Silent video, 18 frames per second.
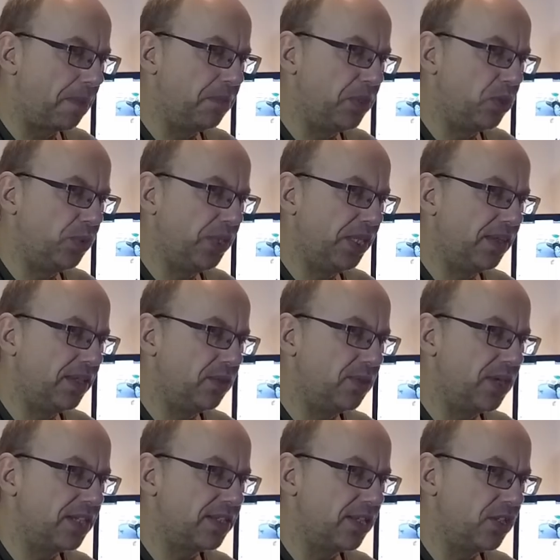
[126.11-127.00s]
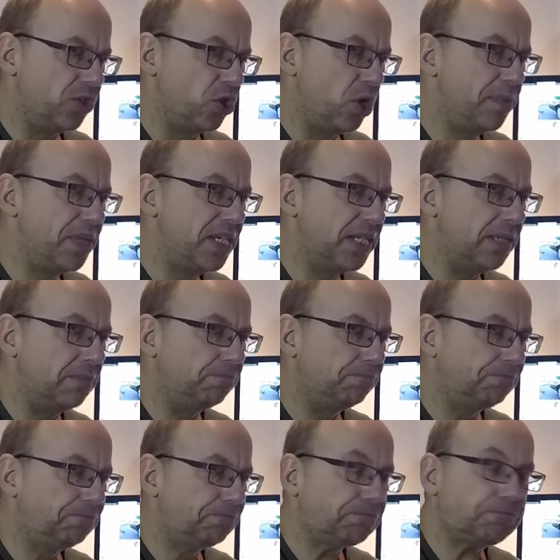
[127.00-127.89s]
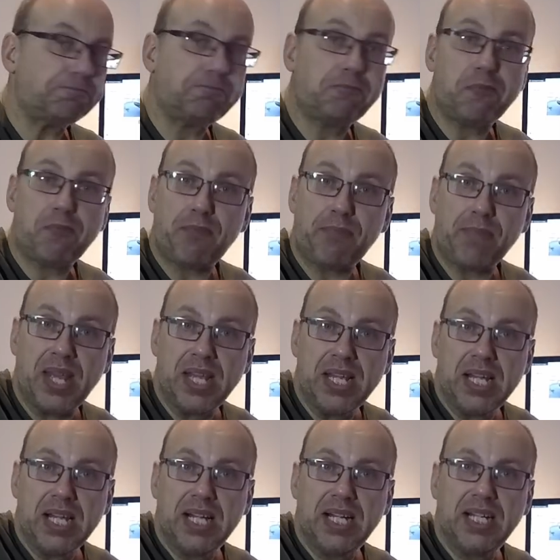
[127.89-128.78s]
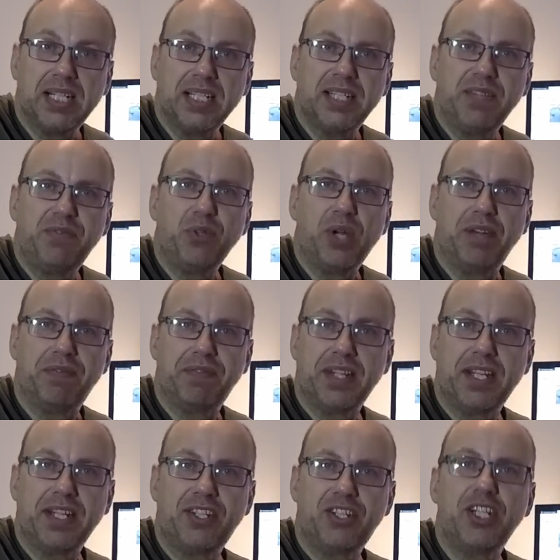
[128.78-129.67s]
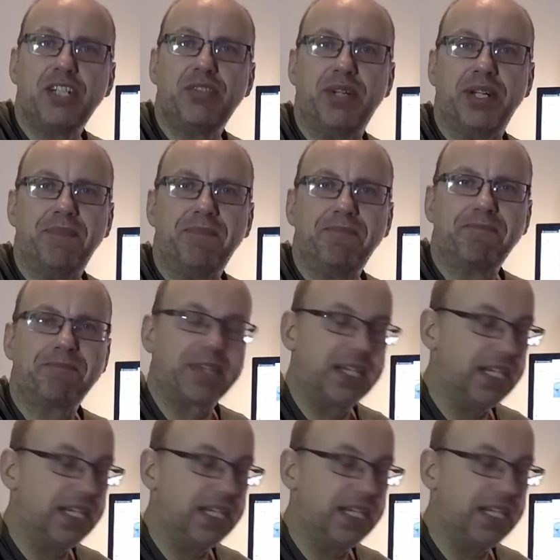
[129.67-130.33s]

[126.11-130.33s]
between the US and Germany if you have children.